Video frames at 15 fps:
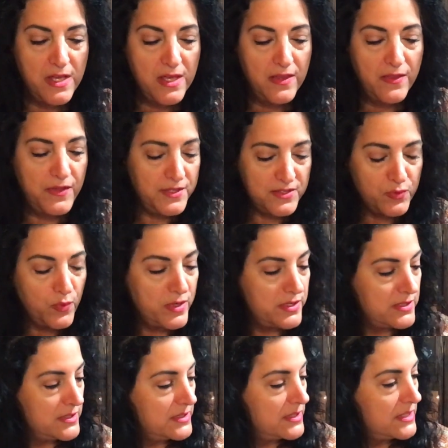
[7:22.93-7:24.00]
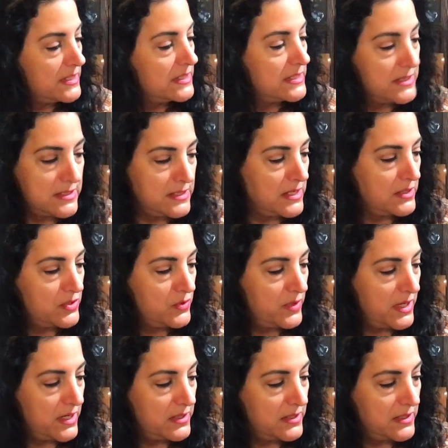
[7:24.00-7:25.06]
This one does not do
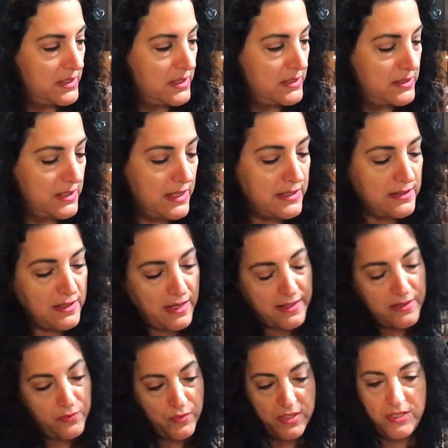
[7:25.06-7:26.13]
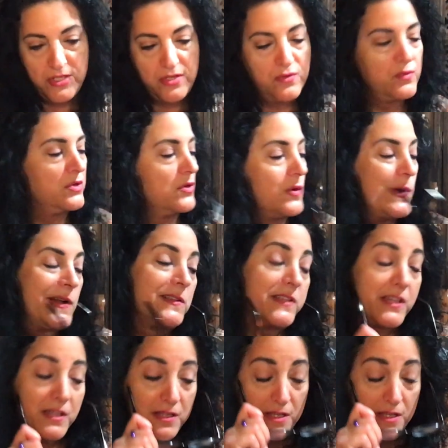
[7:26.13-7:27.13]
that. And I can read to you real quickly.